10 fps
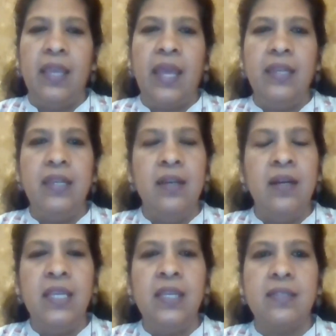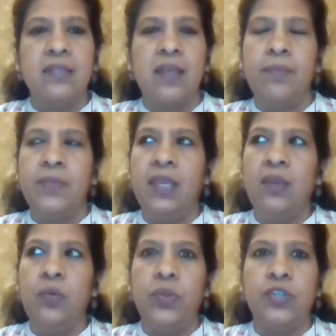And learning is
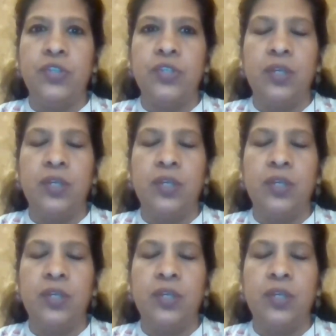something which,